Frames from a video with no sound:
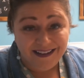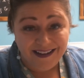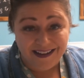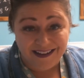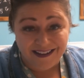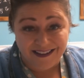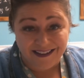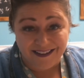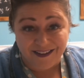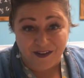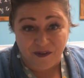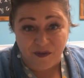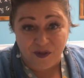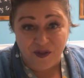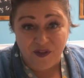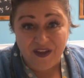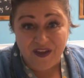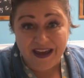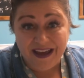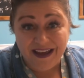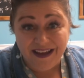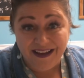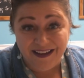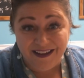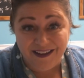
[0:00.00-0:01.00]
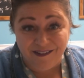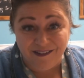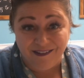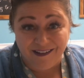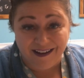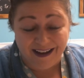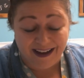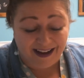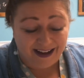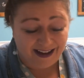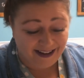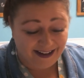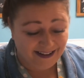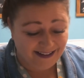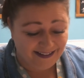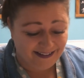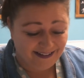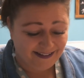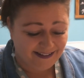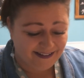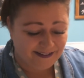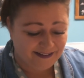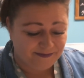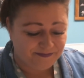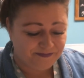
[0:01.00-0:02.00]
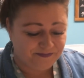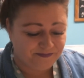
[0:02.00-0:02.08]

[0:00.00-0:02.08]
And so thank you guys.